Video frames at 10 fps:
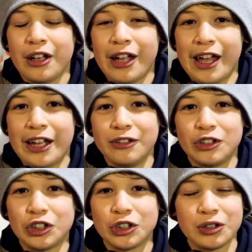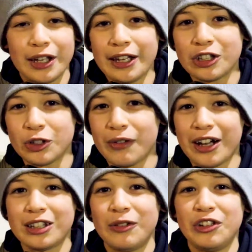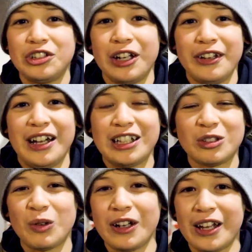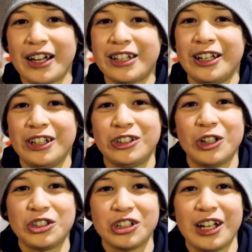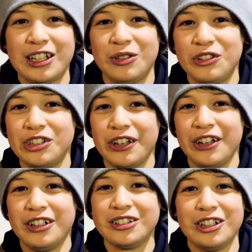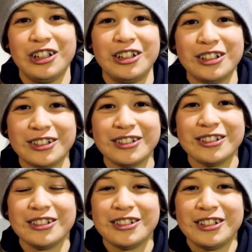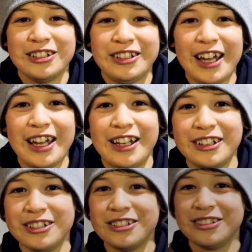and just interacting with each other. That's what I like here, socializing with each other. So, yeah.